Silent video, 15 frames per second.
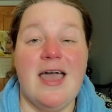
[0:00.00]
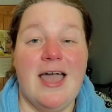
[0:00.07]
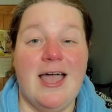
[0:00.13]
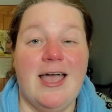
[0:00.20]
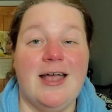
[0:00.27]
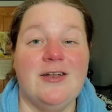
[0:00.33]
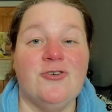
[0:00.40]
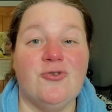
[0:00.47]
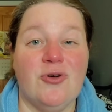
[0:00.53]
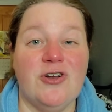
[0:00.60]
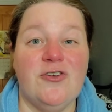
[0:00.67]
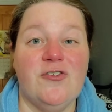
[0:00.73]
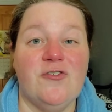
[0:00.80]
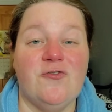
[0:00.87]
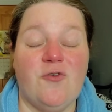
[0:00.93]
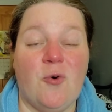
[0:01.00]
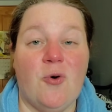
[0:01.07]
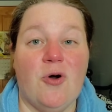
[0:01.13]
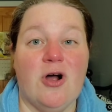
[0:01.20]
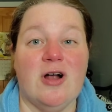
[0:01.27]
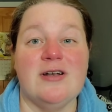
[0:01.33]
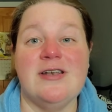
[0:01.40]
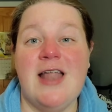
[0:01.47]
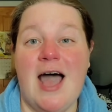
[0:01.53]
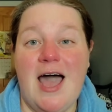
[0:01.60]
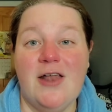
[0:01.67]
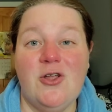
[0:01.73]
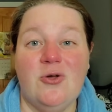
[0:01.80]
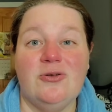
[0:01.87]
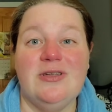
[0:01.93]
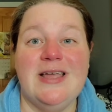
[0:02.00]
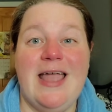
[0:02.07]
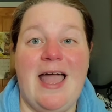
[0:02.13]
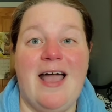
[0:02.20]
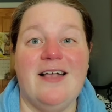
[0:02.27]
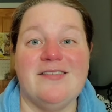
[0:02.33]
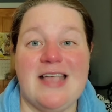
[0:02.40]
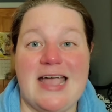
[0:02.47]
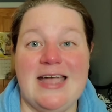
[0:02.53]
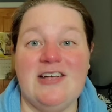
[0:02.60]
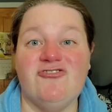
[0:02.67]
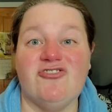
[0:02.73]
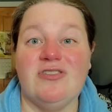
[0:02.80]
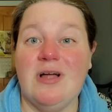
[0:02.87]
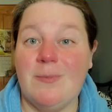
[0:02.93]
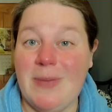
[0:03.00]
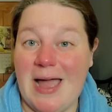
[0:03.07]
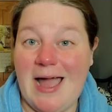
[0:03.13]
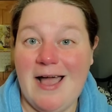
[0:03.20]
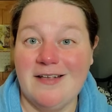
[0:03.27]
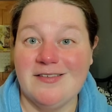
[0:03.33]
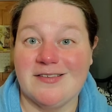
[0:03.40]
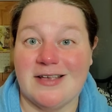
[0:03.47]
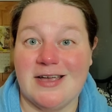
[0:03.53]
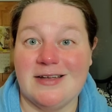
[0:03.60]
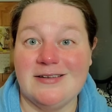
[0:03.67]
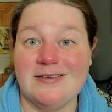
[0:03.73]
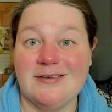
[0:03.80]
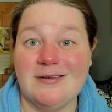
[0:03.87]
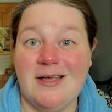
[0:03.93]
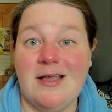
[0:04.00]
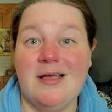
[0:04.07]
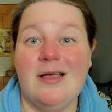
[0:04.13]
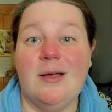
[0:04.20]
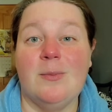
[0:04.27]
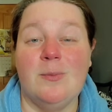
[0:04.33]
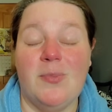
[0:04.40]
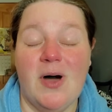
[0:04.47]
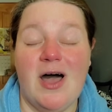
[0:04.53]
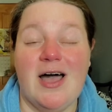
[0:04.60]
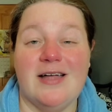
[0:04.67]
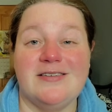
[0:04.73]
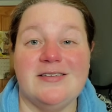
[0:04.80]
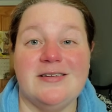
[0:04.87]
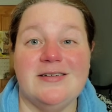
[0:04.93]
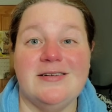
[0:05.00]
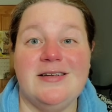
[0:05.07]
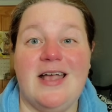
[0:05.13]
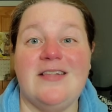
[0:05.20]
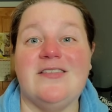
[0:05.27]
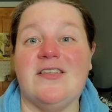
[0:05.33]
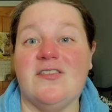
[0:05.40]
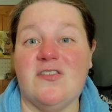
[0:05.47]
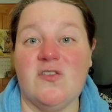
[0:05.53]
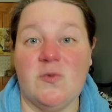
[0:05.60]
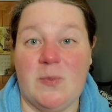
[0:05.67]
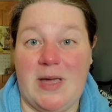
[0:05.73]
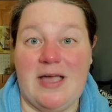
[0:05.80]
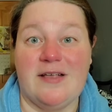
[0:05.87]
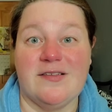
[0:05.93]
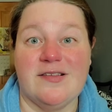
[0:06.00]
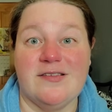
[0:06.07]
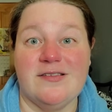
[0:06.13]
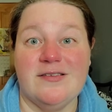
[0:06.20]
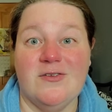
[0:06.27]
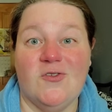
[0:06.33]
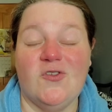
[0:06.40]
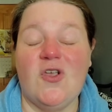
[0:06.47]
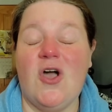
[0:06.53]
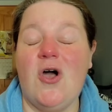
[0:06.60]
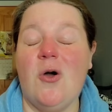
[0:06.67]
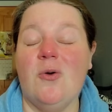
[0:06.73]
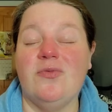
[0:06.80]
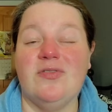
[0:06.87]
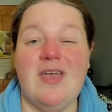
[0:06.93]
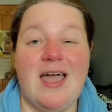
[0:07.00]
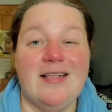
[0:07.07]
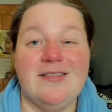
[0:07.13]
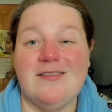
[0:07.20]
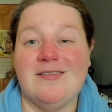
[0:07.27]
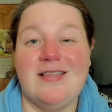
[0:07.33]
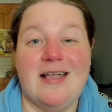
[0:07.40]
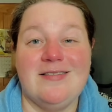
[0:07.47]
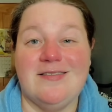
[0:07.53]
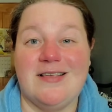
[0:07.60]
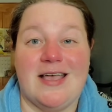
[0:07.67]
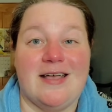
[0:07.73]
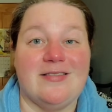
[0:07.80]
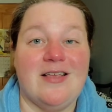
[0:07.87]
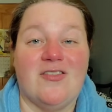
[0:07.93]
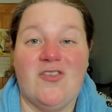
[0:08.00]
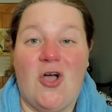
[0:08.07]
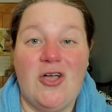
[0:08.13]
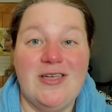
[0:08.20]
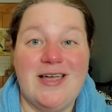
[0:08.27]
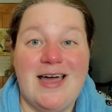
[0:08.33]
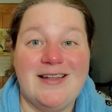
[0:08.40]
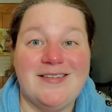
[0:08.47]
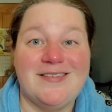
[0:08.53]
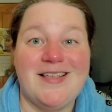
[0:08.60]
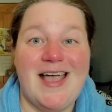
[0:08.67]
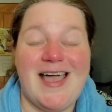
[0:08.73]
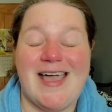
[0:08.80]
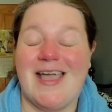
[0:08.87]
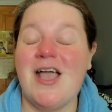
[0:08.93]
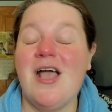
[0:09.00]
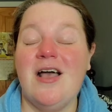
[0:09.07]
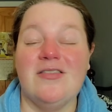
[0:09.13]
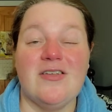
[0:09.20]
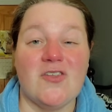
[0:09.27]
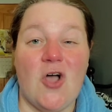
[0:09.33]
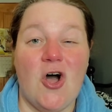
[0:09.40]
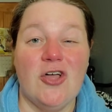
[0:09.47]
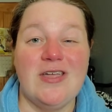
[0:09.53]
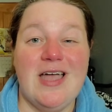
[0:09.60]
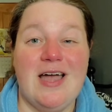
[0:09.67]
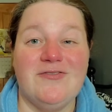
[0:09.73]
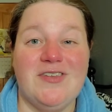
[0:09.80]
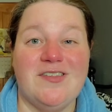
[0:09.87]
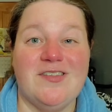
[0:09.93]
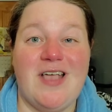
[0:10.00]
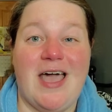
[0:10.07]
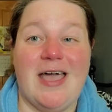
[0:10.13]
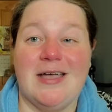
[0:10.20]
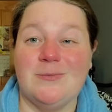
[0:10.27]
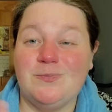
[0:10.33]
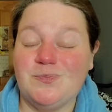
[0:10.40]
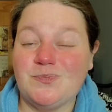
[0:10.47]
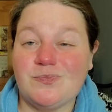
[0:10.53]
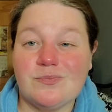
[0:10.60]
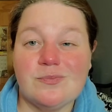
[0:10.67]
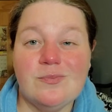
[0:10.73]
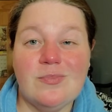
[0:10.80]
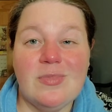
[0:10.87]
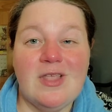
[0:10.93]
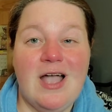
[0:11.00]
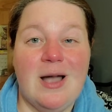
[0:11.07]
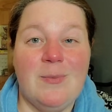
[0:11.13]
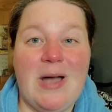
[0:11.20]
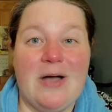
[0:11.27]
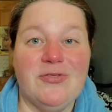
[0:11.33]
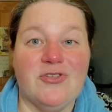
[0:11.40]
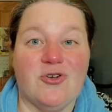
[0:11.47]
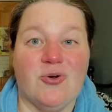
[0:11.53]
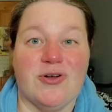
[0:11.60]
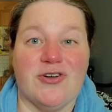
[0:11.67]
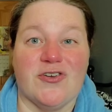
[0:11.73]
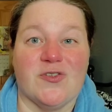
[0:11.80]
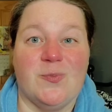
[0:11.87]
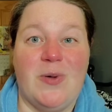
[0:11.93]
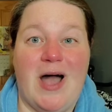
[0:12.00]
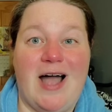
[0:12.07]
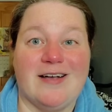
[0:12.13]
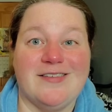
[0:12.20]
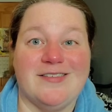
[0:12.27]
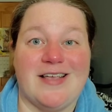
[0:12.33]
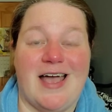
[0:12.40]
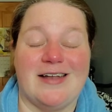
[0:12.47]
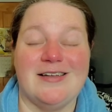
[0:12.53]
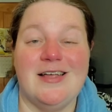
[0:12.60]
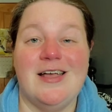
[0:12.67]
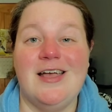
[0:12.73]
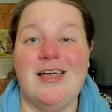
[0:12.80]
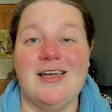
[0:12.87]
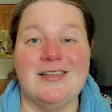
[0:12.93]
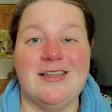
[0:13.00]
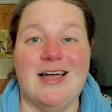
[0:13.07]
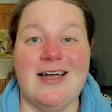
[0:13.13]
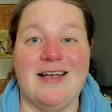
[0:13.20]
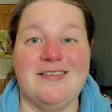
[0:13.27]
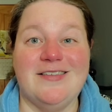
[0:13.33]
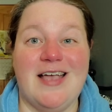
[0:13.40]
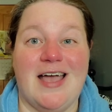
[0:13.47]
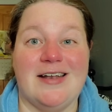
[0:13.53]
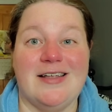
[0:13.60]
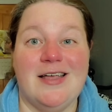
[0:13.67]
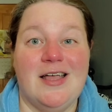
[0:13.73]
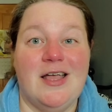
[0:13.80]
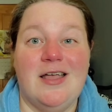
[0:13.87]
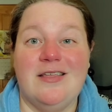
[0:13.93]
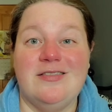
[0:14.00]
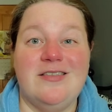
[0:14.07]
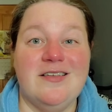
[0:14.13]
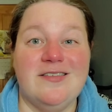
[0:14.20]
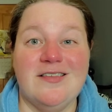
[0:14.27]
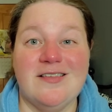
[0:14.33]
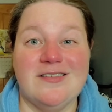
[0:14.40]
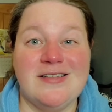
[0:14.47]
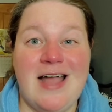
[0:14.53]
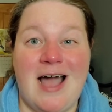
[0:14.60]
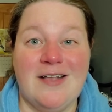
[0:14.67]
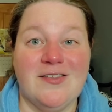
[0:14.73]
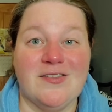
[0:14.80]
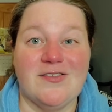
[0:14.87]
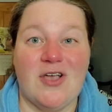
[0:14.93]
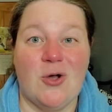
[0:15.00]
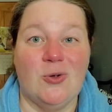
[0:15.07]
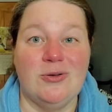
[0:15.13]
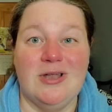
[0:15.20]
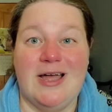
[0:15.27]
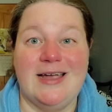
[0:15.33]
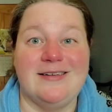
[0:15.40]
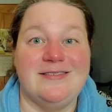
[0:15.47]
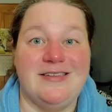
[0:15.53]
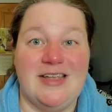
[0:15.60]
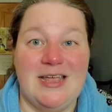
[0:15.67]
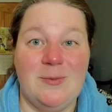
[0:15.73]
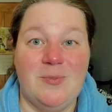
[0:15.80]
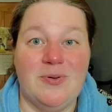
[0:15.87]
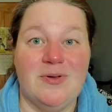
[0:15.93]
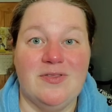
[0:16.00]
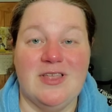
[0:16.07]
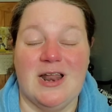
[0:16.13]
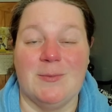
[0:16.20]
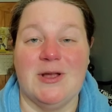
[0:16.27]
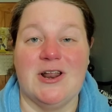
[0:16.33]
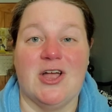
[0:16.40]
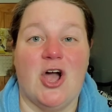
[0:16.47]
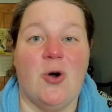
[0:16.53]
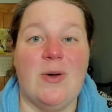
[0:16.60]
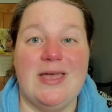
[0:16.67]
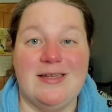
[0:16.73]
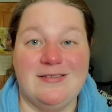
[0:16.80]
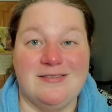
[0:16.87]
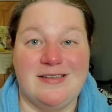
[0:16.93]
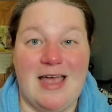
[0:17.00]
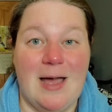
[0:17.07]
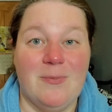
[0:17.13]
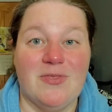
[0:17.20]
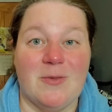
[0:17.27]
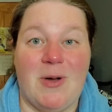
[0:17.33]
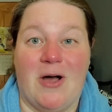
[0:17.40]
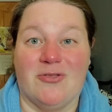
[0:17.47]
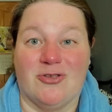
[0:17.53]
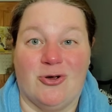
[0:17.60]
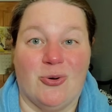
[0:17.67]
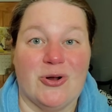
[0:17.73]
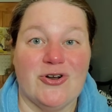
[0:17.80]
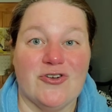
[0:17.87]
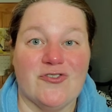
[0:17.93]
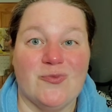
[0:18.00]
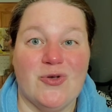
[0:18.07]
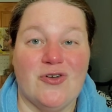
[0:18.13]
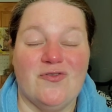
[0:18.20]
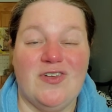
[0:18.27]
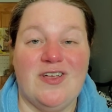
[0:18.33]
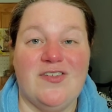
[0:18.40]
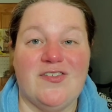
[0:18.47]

And Critters 4 not only has Angela Bassett, but it's in space. So that's that's it. That's all you got to say. That's all you have to say about the Critters box set. Like I said, this is not so like deep that I'm going to go in depth about the Critters movie.